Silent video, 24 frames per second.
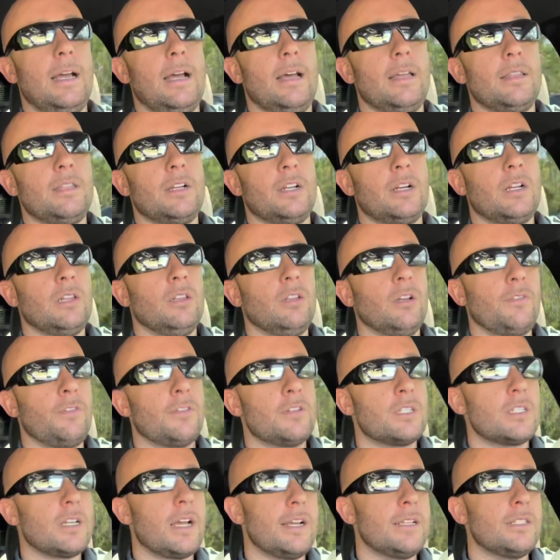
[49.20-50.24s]
They're going to look for
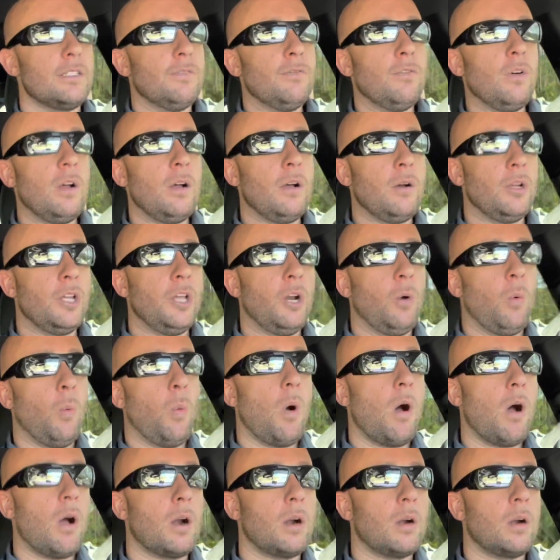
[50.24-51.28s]
signs of
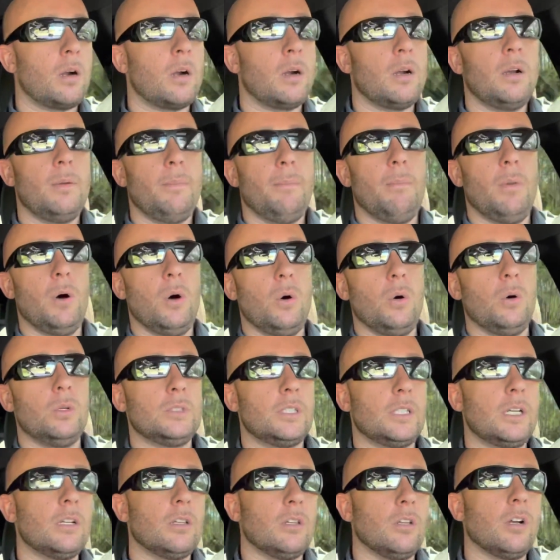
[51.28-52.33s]
water, mold.
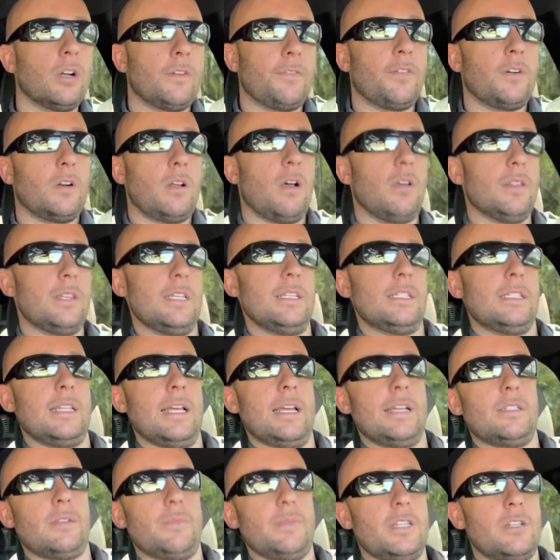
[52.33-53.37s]
They're going to look for all these
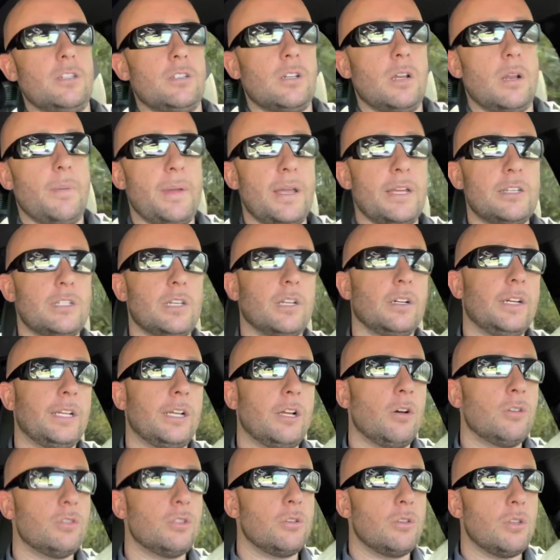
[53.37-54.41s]
things. I mean, they're just going to basically
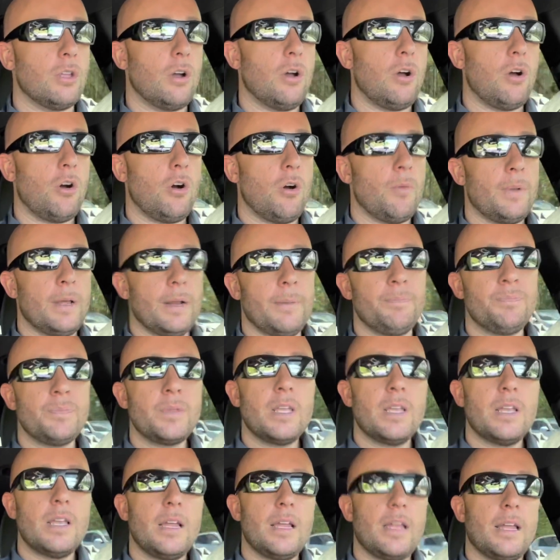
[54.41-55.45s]
go through the home
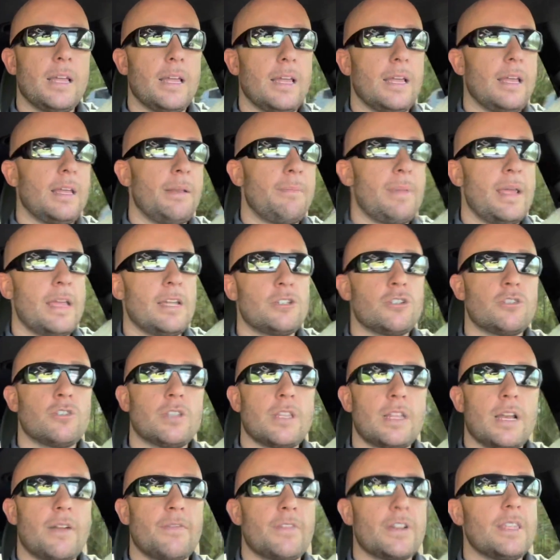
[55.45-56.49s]
and make sure
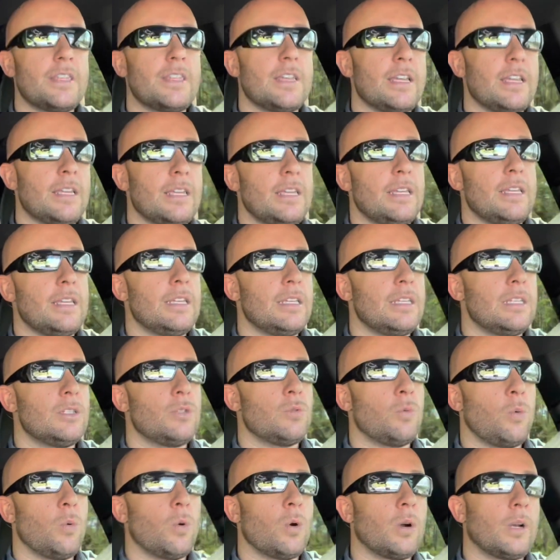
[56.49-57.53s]
that everything
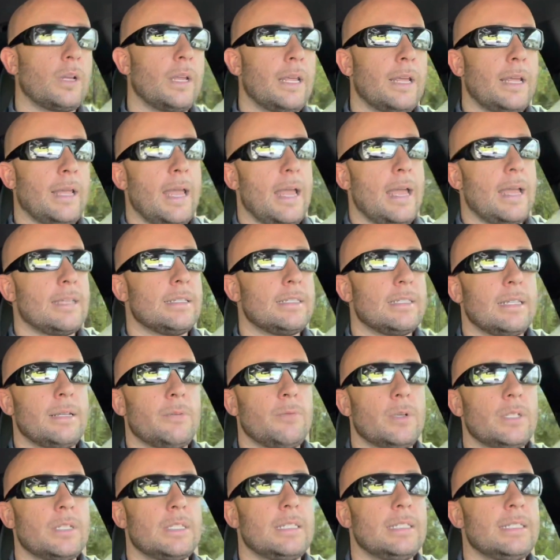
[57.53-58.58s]
is working as it
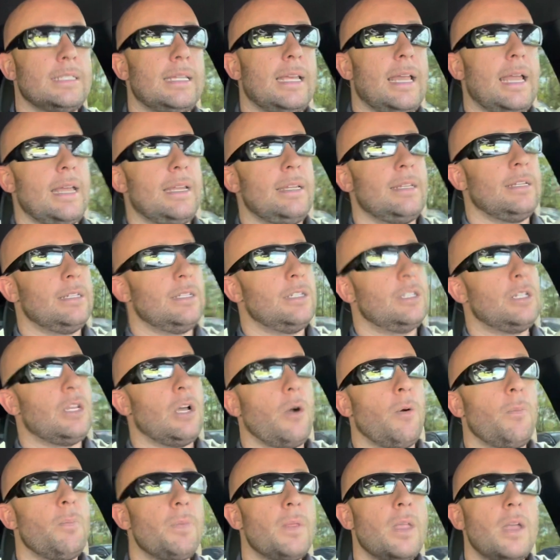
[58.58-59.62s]
was intended.
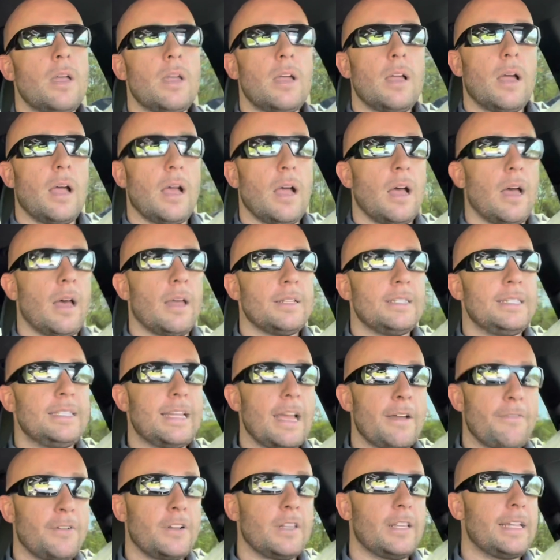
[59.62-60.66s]
So
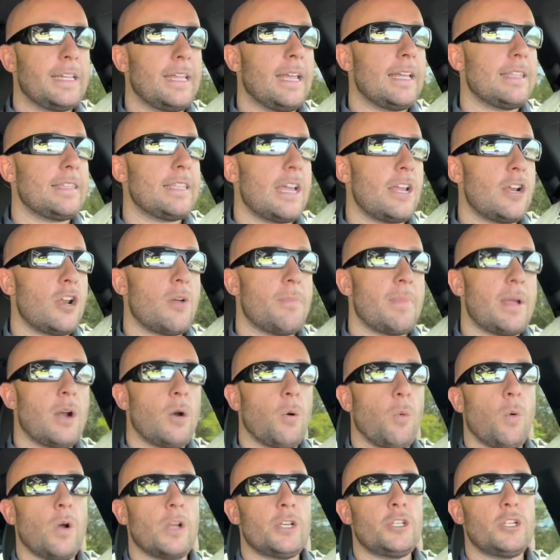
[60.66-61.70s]
definitely get that no matter
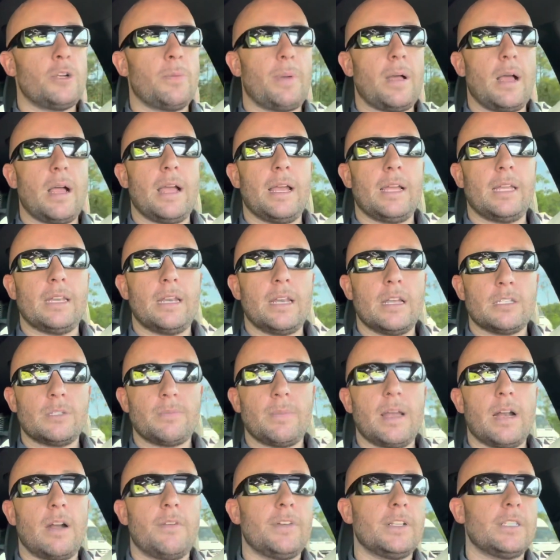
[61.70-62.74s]
what you're buying. It doesn't
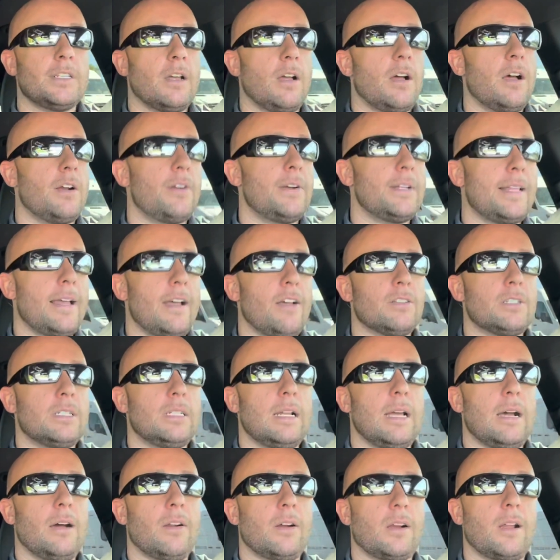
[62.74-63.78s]
matter if it's a
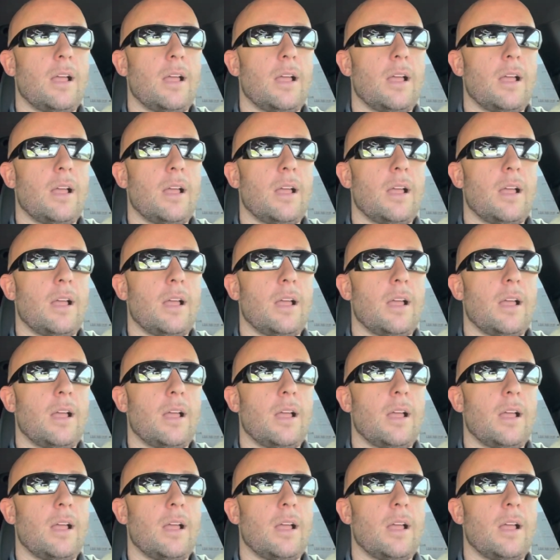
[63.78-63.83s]
$100,000